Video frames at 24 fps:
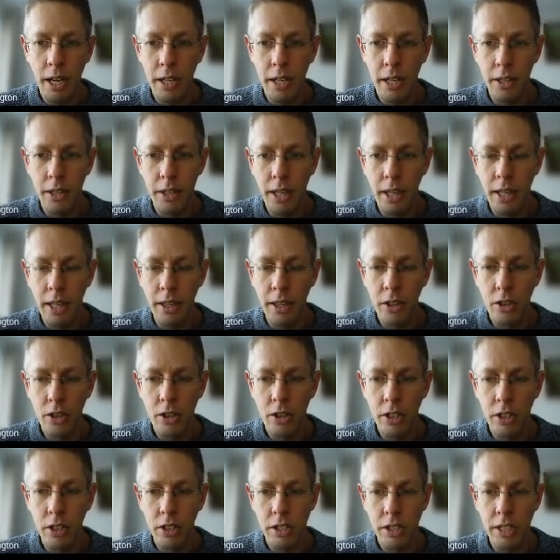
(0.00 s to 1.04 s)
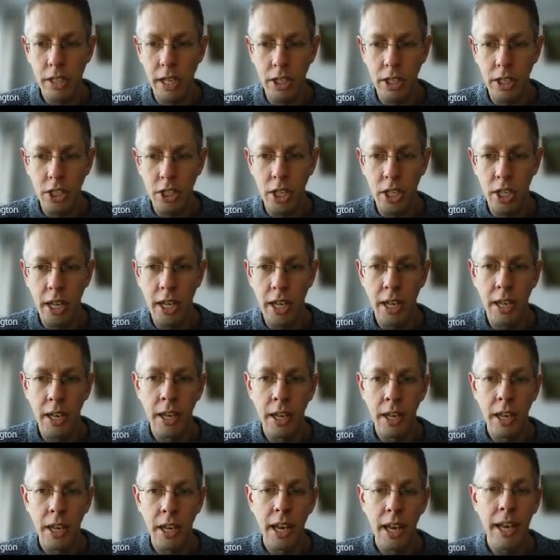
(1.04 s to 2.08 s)
in cross section here, here's
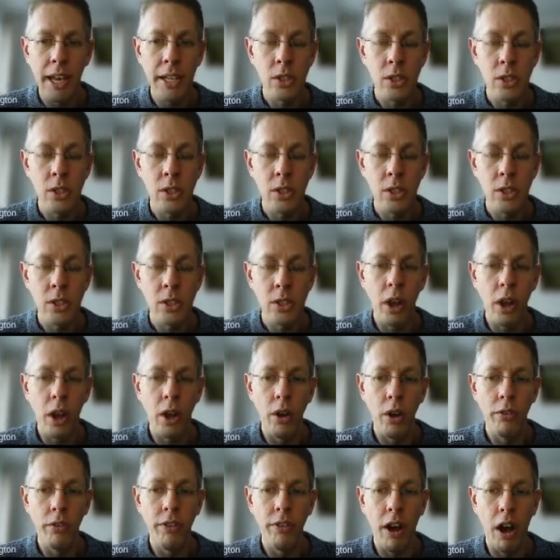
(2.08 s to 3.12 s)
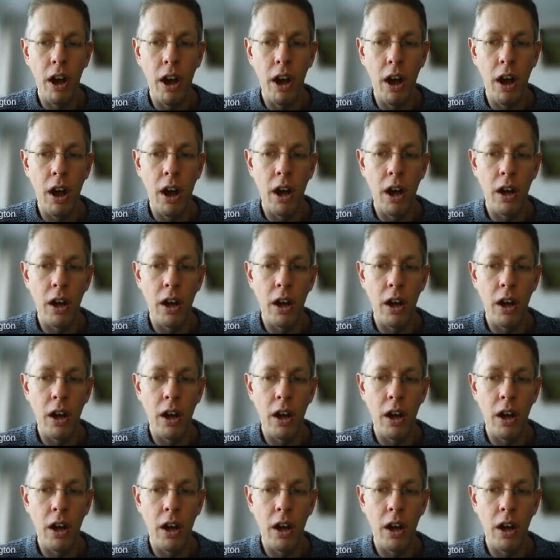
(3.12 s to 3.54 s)
the 1/r